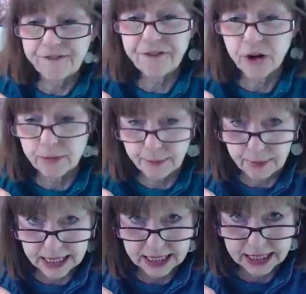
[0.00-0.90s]
the
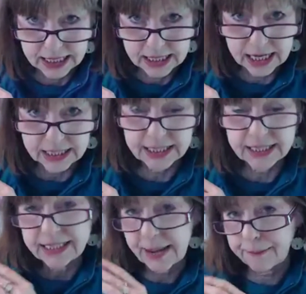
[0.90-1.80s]
firmament it's
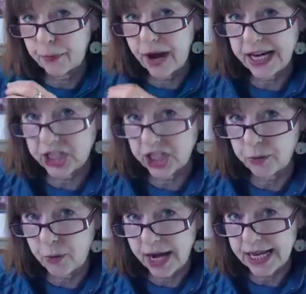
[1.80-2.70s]
a
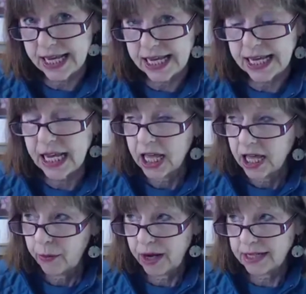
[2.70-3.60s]
separation when he
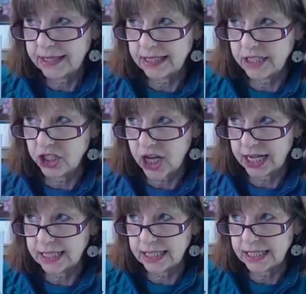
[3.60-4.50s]
when it says in
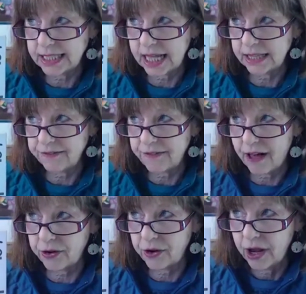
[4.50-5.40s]
genesis that the
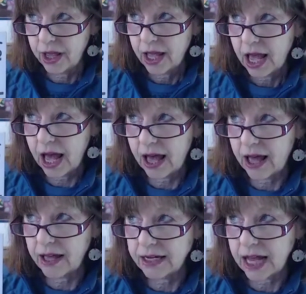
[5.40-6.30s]
father
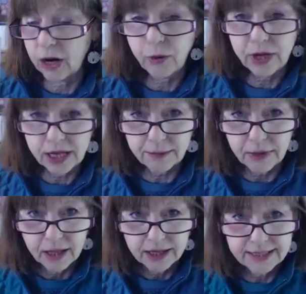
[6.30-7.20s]
uh, elohim